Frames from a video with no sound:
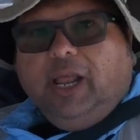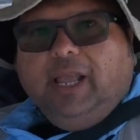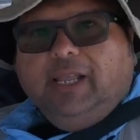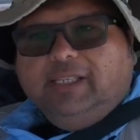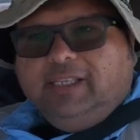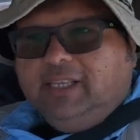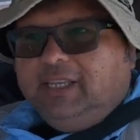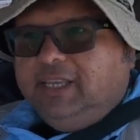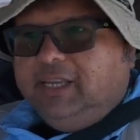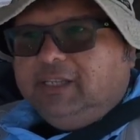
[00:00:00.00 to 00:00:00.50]

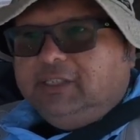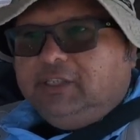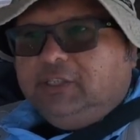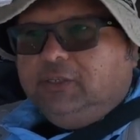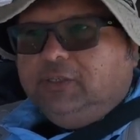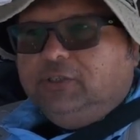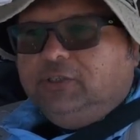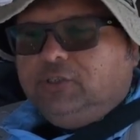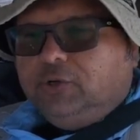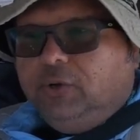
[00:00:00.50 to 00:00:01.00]
idea
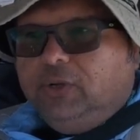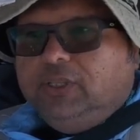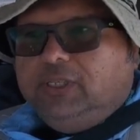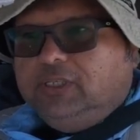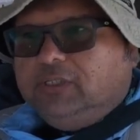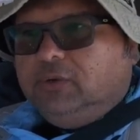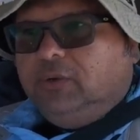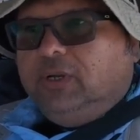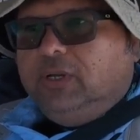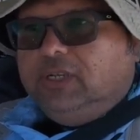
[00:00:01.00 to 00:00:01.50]
to join
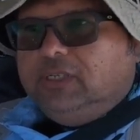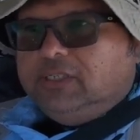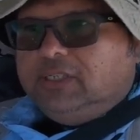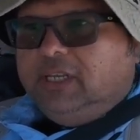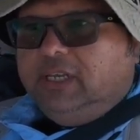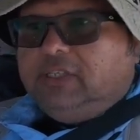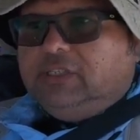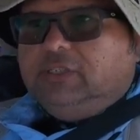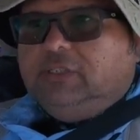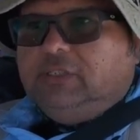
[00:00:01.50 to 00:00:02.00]
these
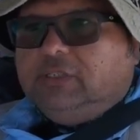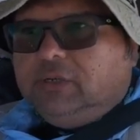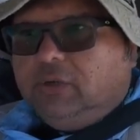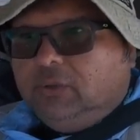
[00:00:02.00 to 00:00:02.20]
organizations,